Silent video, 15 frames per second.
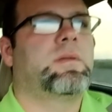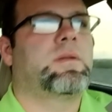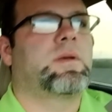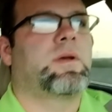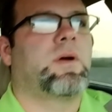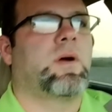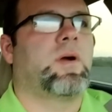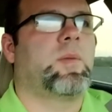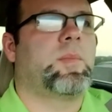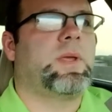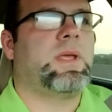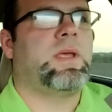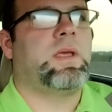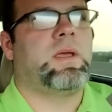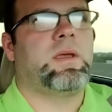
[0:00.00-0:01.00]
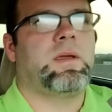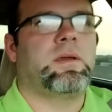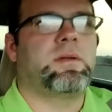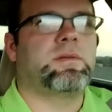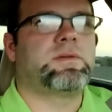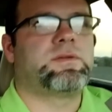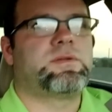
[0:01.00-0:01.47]
the car
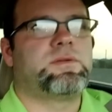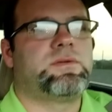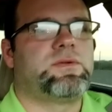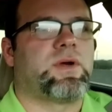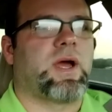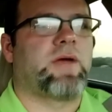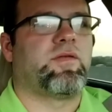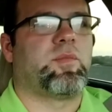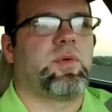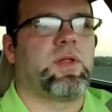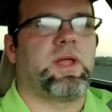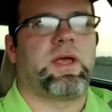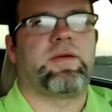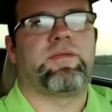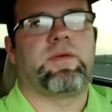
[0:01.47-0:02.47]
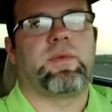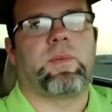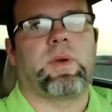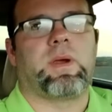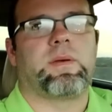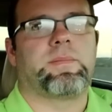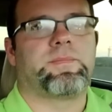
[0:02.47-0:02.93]
being drivable
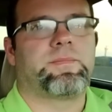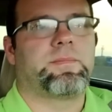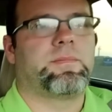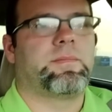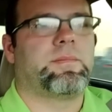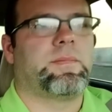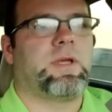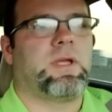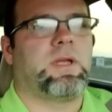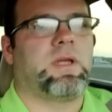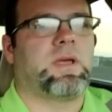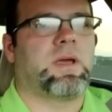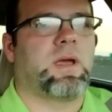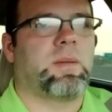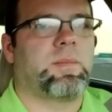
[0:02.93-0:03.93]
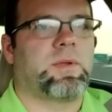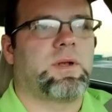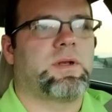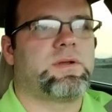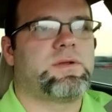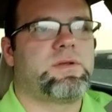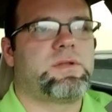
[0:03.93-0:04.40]
everywhere, meaning I'm
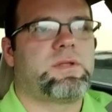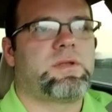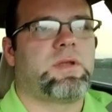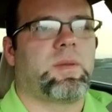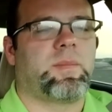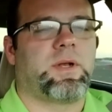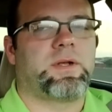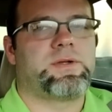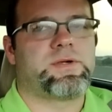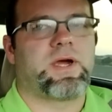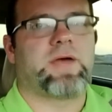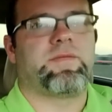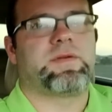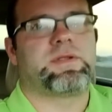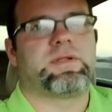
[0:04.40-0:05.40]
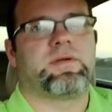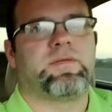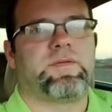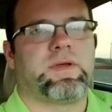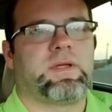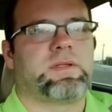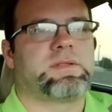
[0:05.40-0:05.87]
gonna drive it to
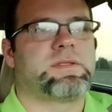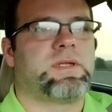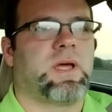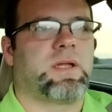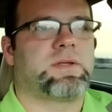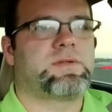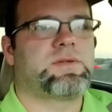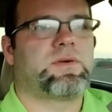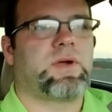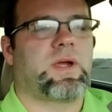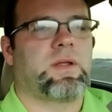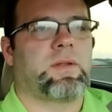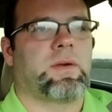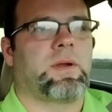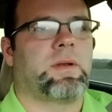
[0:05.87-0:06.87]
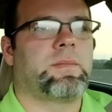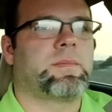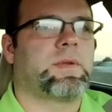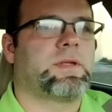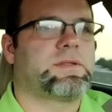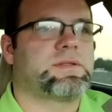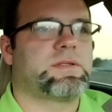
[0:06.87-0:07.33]
events, not trailer it.
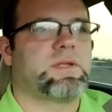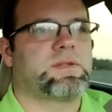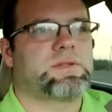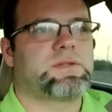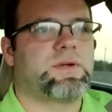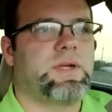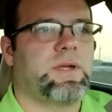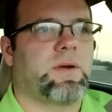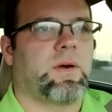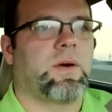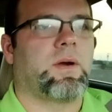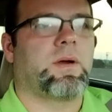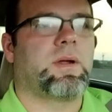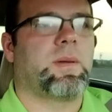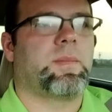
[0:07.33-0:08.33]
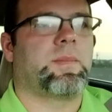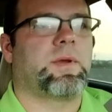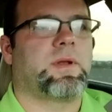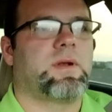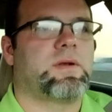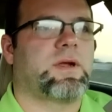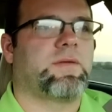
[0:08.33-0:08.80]
It's a street car. I'm
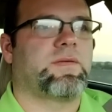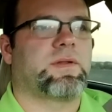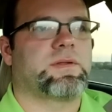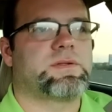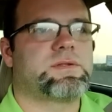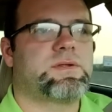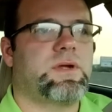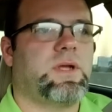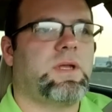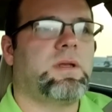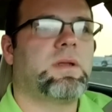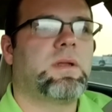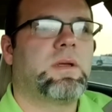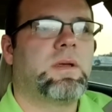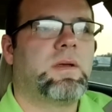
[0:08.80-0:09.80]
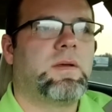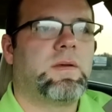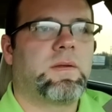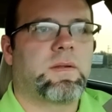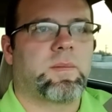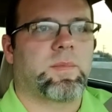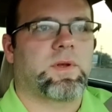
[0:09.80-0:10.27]
gonna drive it in the street.
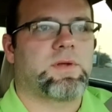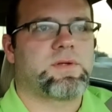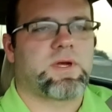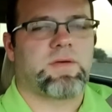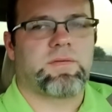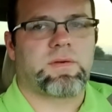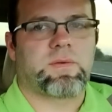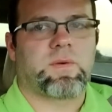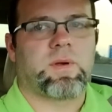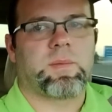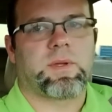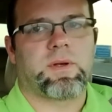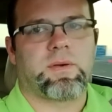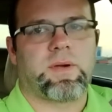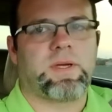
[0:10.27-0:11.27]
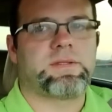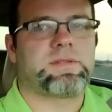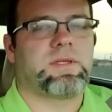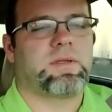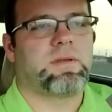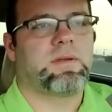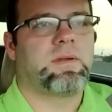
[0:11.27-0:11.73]
I'm gonna drive it to where I'm gonna race
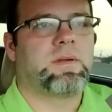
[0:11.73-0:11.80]
it.